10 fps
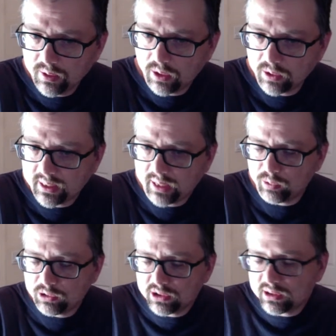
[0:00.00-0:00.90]
okay,
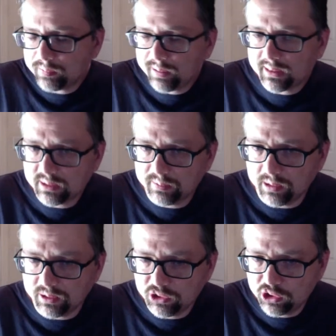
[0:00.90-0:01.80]
which is a
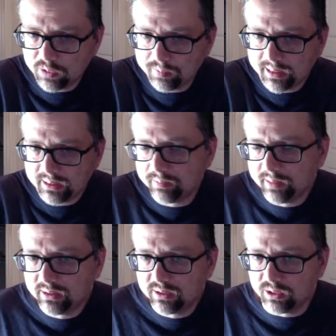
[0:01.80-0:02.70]
possibility, Joe Biden
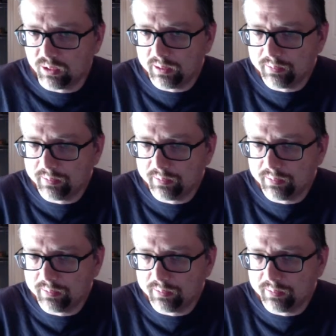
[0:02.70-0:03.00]
might still win,